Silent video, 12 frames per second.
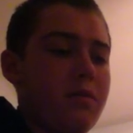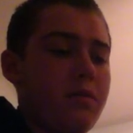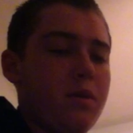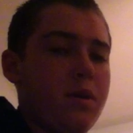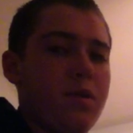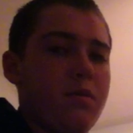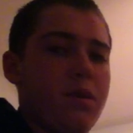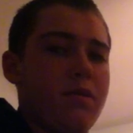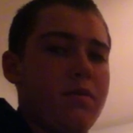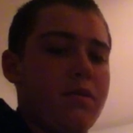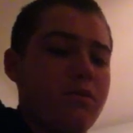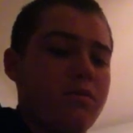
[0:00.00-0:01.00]
But anyway,
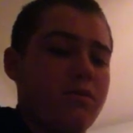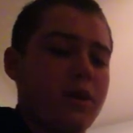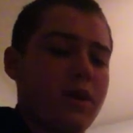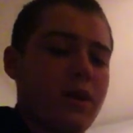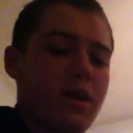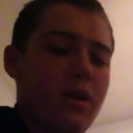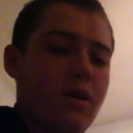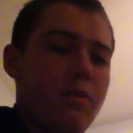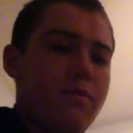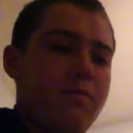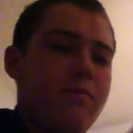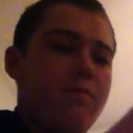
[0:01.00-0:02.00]
for this rig,
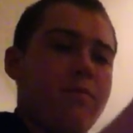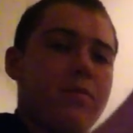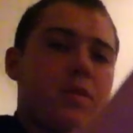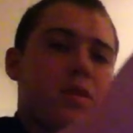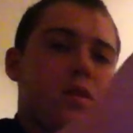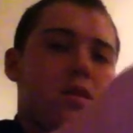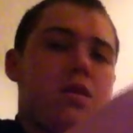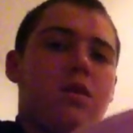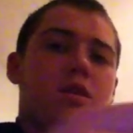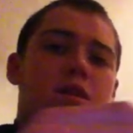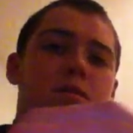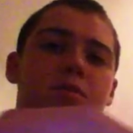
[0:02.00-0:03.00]
I'm
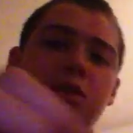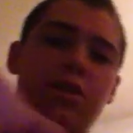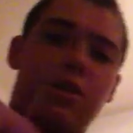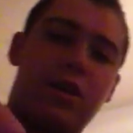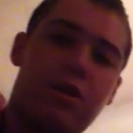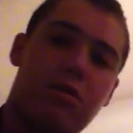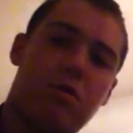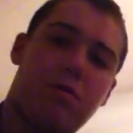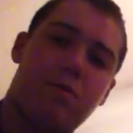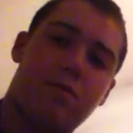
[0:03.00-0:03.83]
gonna show y'all now.